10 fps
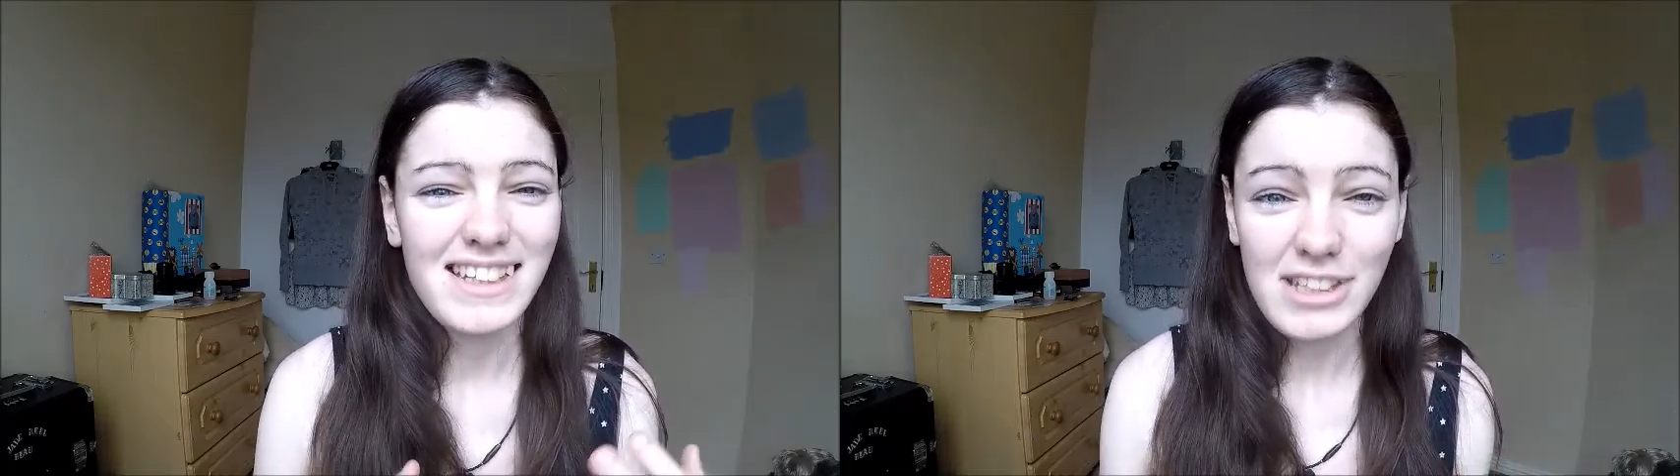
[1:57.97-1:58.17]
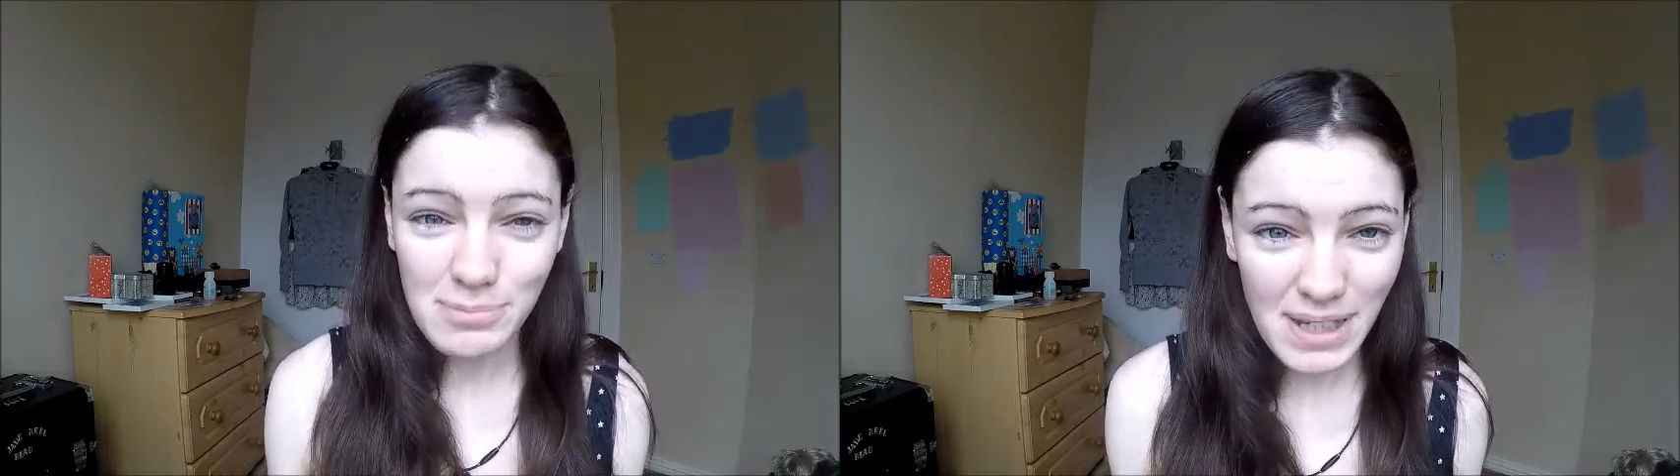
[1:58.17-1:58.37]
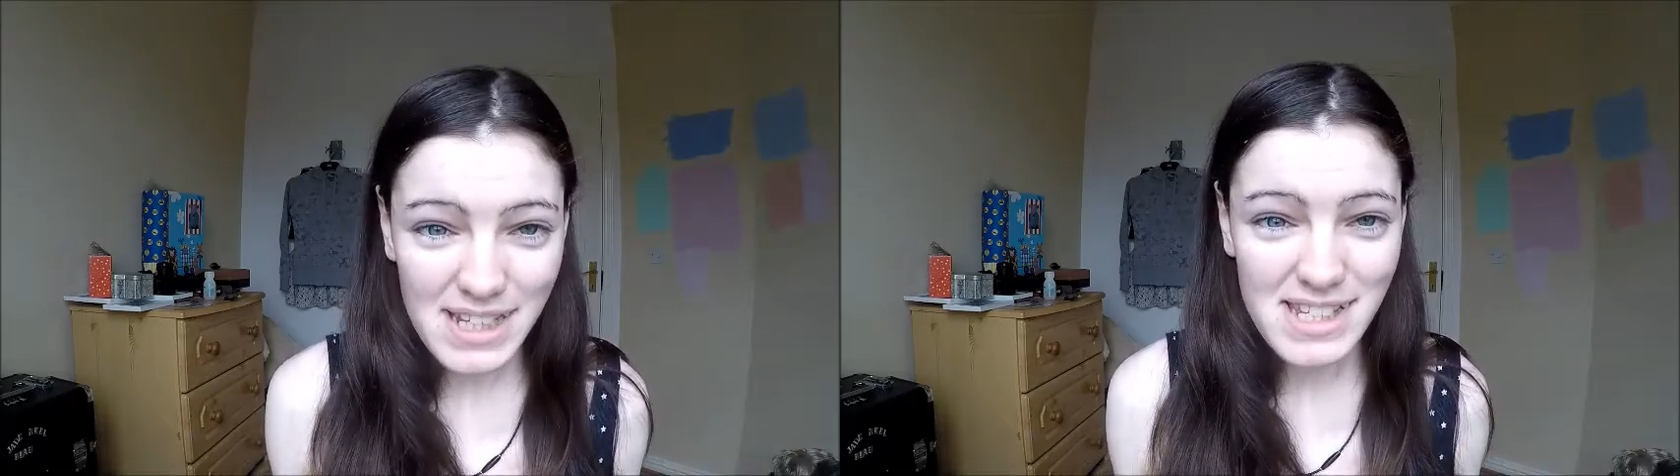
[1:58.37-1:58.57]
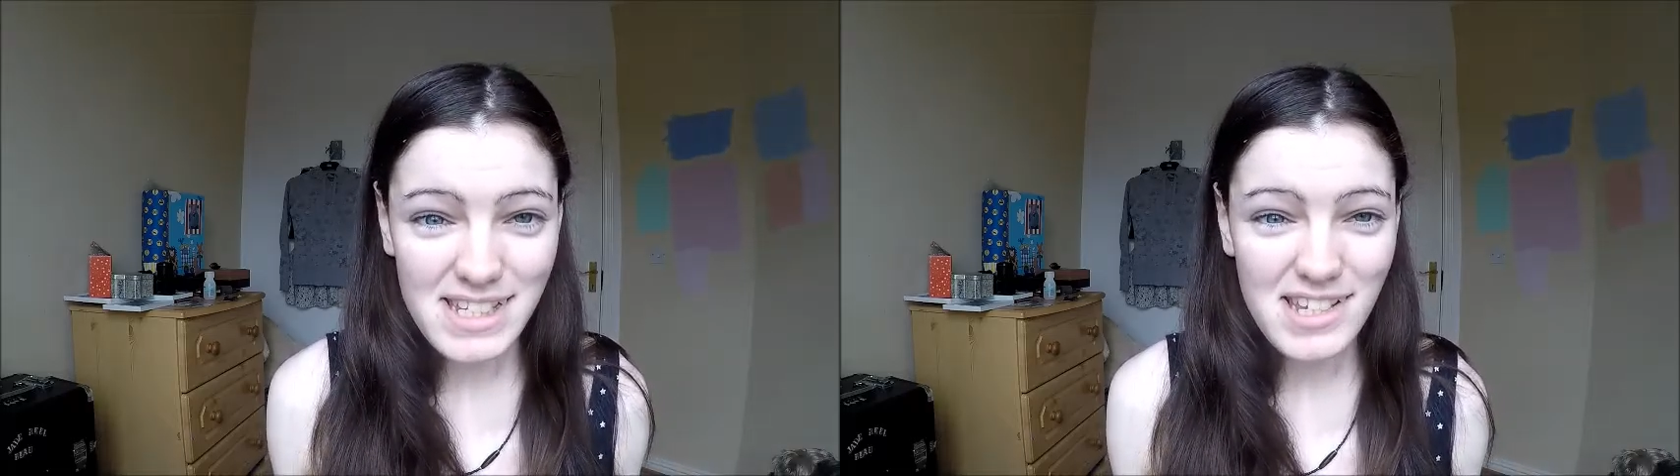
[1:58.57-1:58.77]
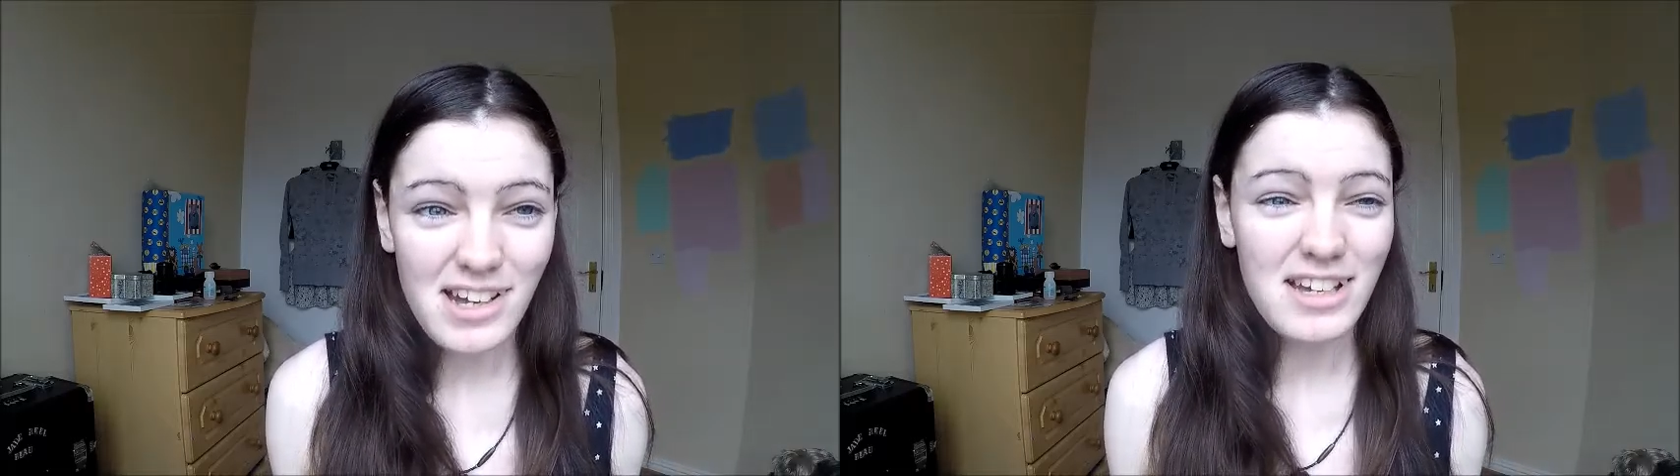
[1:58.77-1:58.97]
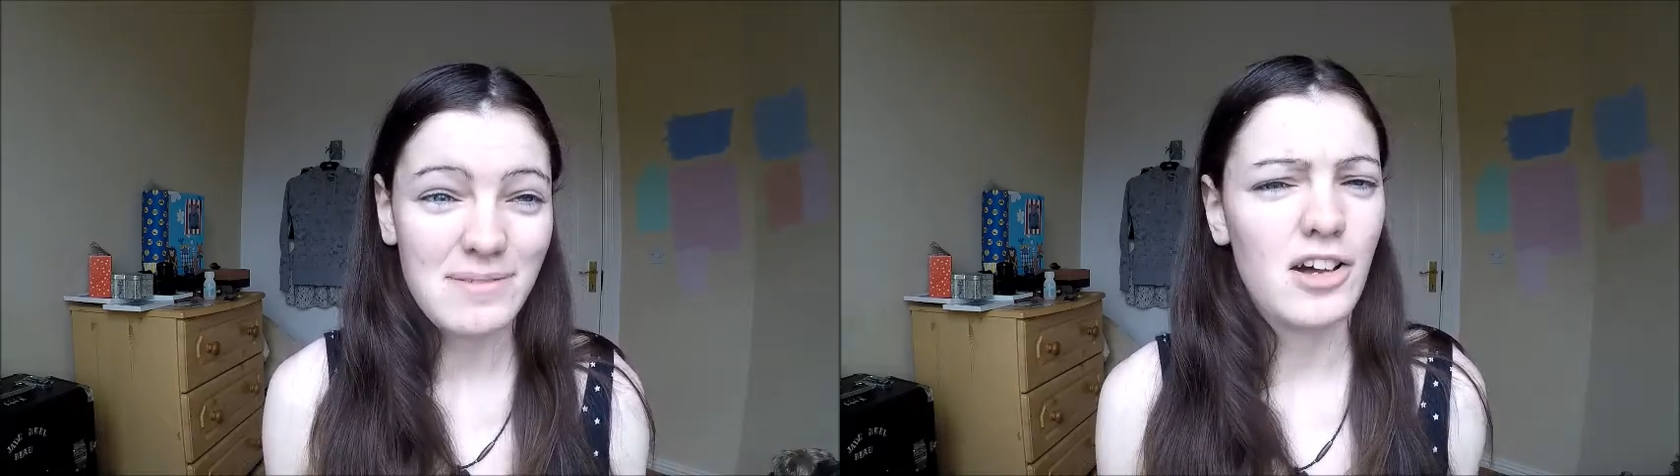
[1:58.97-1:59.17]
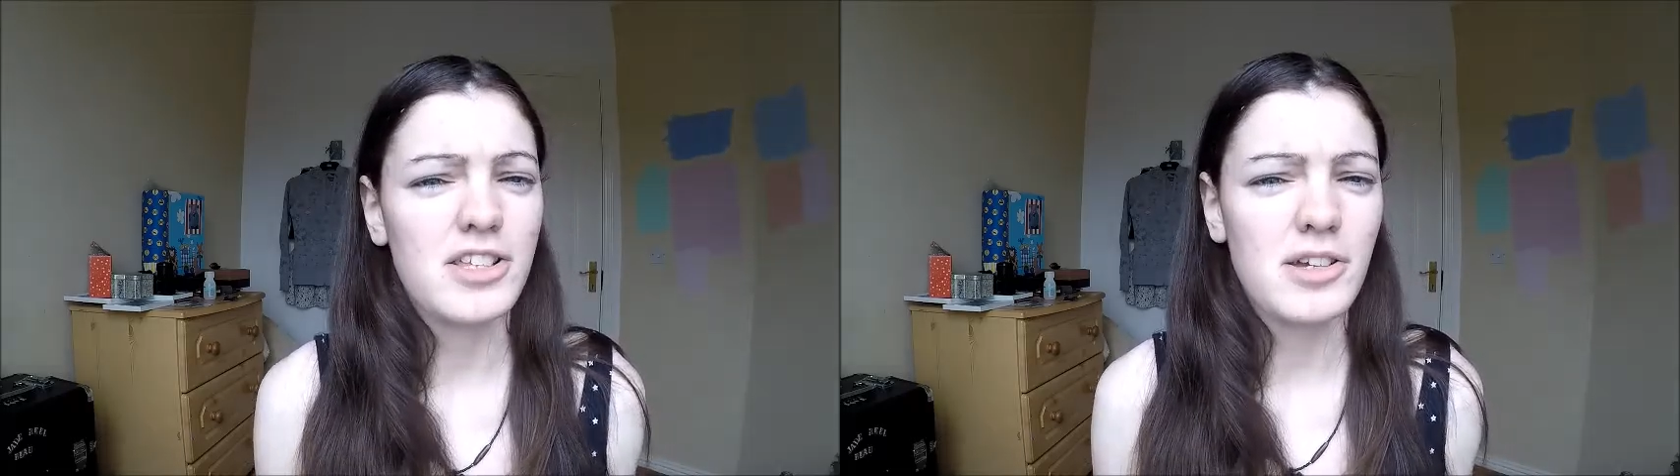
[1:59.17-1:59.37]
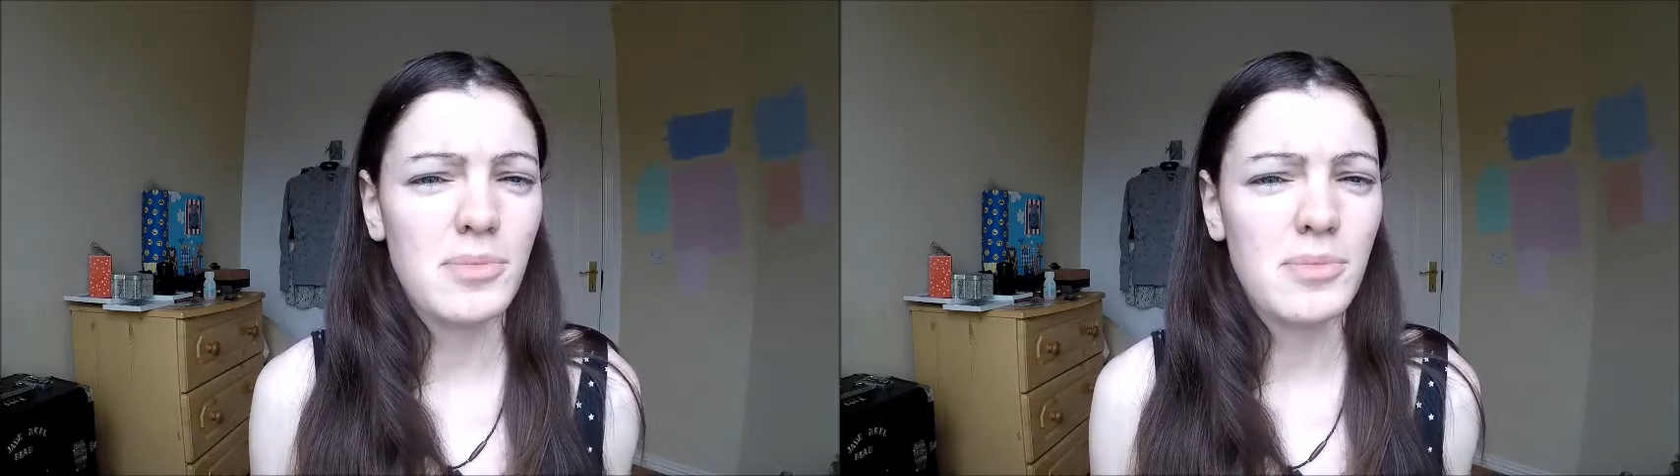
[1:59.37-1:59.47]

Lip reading: You've plenty of time. Also,